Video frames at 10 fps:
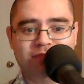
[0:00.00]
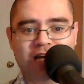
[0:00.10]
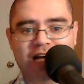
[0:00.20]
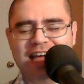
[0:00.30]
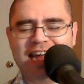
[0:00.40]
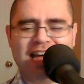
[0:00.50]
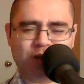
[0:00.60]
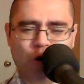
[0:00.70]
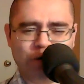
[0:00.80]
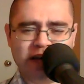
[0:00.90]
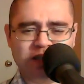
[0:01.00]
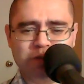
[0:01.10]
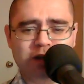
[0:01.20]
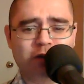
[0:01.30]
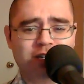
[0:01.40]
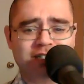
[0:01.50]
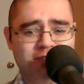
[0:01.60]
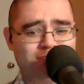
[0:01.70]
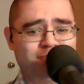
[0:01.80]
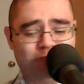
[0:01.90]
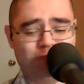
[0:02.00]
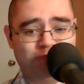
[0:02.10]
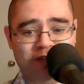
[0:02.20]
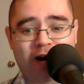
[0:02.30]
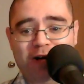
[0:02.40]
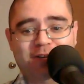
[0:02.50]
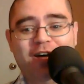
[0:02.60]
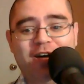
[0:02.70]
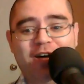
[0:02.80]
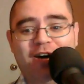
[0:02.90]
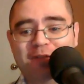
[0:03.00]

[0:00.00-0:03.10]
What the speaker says: again, as overhead speaker, it's not